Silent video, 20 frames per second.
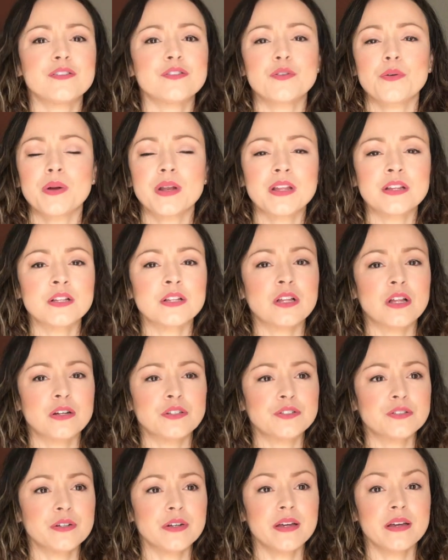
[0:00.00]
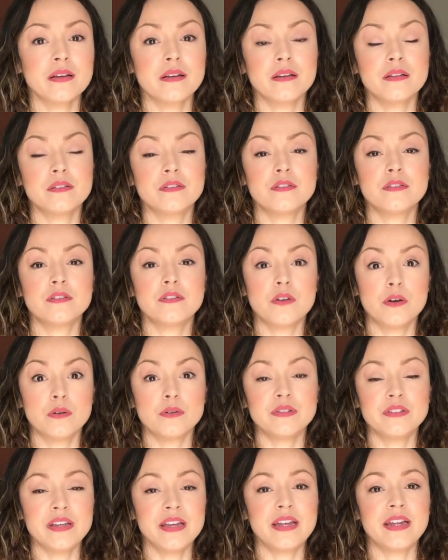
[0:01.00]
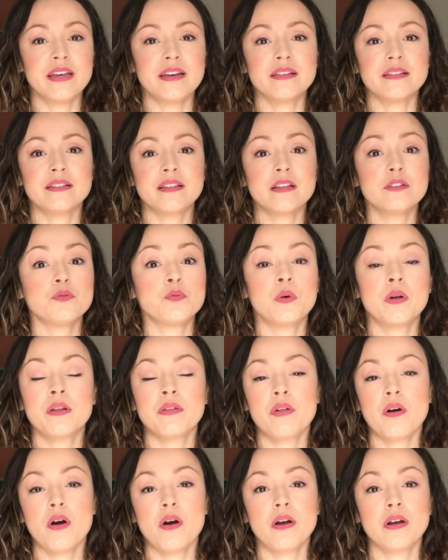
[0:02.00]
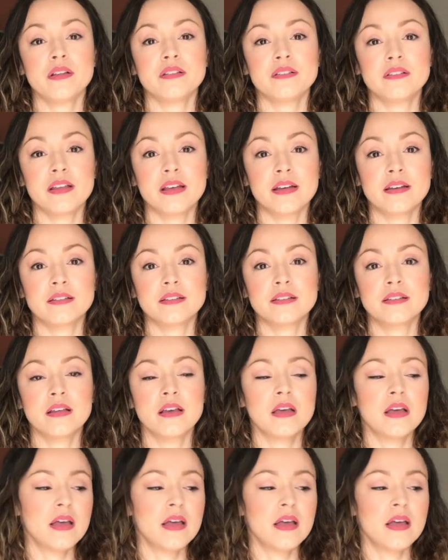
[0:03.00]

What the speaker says: Sorting the laundry is so tedious. That's one of the hardest things.